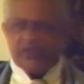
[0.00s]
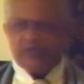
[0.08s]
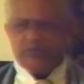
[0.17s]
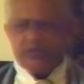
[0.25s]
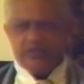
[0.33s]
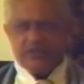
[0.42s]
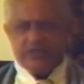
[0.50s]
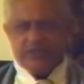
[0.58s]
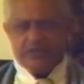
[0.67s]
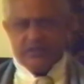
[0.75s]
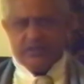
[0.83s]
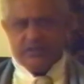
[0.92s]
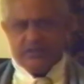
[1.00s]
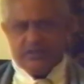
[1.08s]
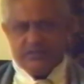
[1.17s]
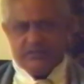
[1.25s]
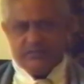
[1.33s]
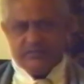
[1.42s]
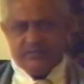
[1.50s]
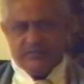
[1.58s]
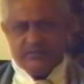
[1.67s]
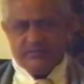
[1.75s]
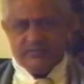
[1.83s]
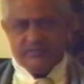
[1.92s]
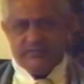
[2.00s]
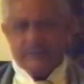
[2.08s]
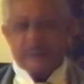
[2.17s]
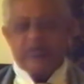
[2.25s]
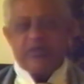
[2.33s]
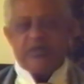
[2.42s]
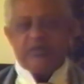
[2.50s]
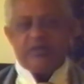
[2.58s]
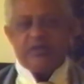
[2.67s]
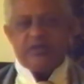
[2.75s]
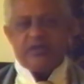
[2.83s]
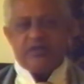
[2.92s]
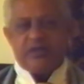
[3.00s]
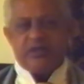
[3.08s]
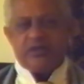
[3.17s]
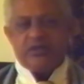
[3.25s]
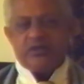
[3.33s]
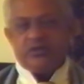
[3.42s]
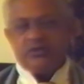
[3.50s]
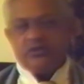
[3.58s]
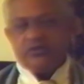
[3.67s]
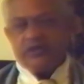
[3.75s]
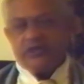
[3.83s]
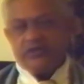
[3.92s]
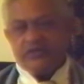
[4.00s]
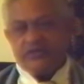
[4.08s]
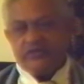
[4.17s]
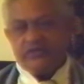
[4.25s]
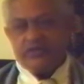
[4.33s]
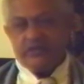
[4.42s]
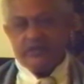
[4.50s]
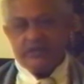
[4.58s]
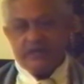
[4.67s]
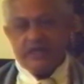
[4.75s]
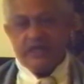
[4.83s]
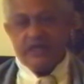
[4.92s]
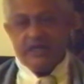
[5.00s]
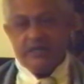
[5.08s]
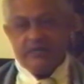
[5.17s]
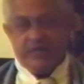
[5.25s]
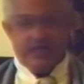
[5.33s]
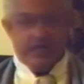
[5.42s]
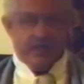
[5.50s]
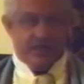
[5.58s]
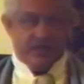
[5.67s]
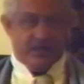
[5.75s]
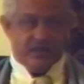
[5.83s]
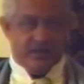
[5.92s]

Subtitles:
Some person is ill, and the person thinks, oh, look at this difficulty I am in.